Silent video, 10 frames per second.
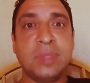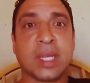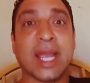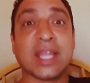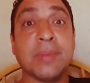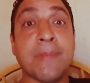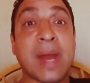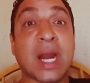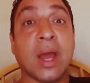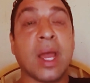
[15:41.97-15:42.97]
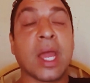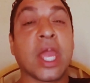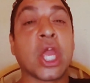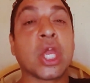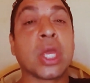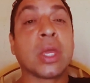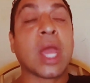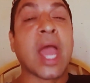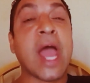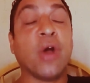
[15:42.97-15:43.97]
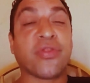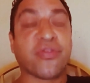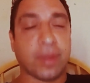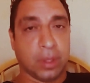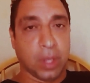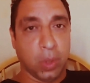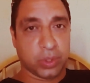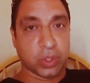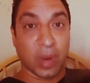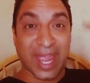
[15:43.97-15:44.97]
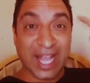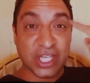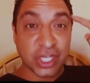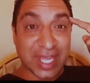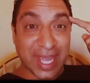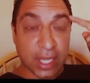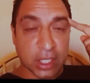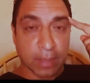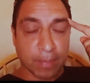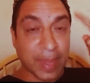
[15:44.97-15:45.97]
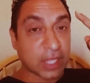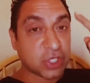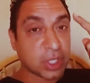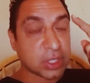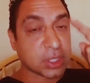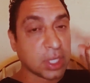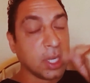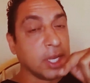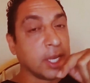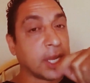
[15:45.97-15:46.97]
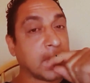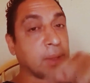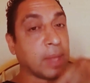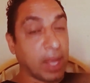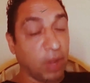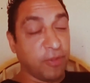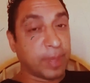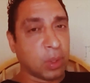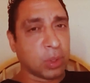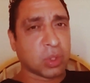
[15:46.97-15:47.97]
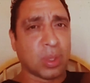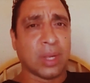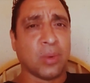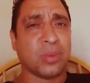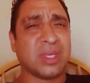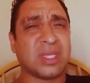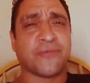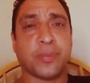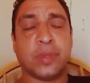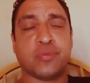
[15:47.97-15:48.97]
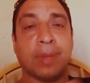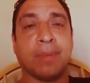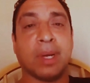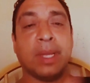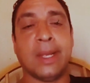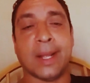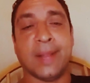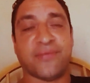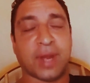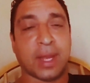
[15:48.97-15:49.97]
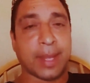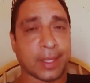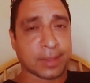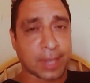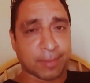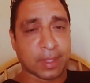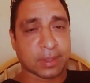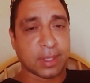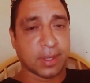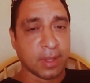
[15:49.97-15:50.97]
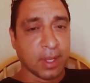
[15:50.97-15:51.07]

Get them in better health also. Educate them, not just in health, but also in the difference between money and finance, like Mr.